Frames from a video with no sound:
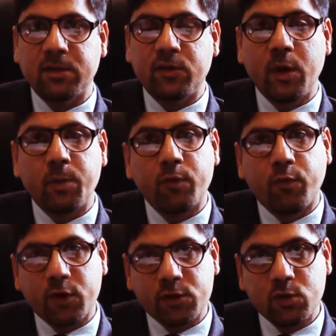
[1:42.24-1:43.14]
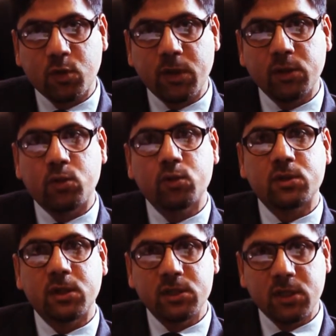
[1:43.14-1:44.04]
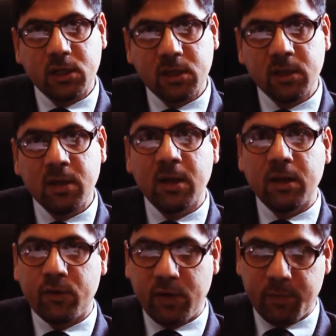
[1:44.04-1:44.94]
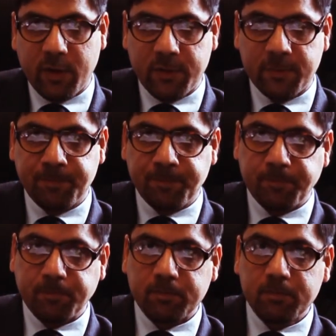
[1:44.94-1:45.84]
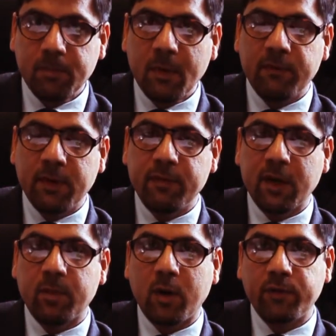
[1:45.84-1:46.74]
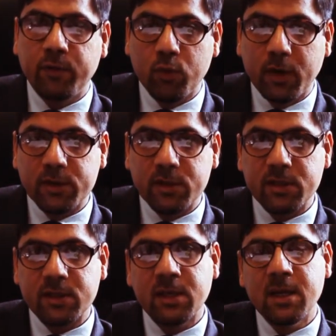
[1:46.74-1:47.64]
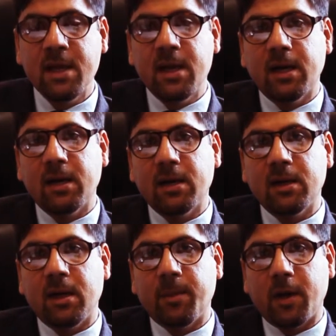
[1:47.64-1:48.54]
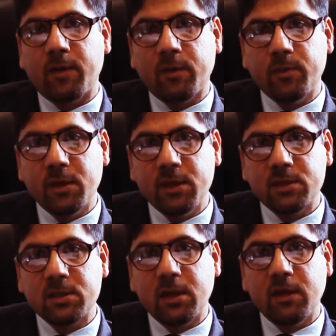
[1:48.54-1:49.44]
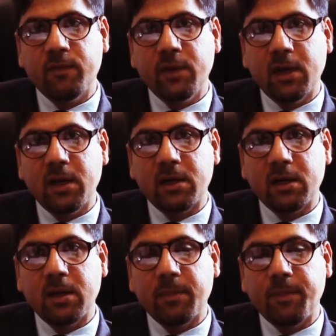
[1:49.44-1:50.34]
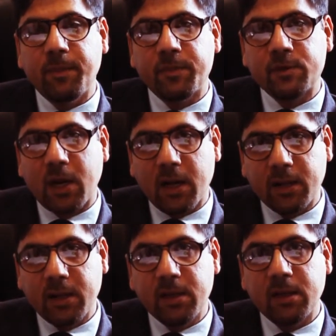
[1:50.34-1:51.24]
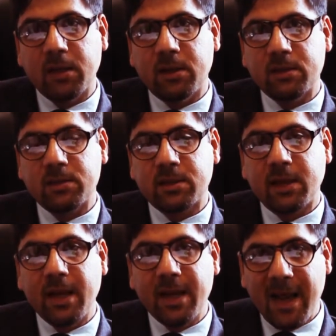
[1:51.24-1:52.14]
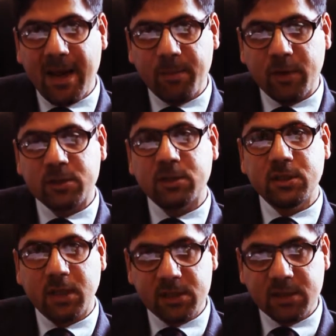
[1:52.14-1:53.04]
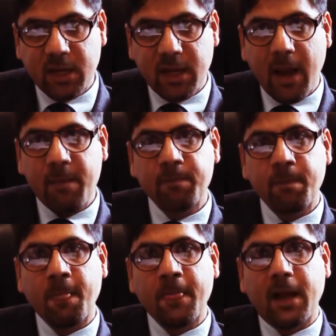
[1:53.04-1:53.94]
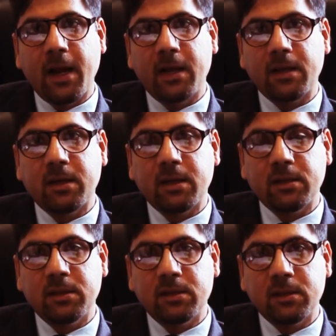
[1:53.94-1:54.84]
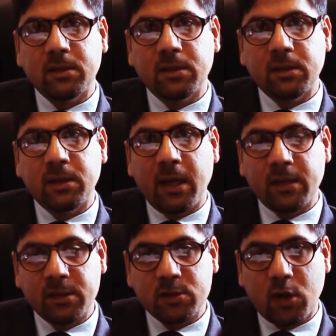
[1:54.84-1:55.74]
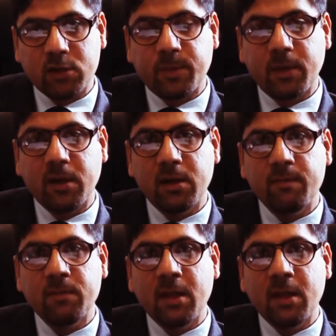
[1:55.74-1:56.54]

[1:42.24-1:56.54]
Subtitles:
treatment for snoring through surgical treatment. We have done about few cases. Apart from this, we are starting a skill lab, a surgical skill lab at this hospital,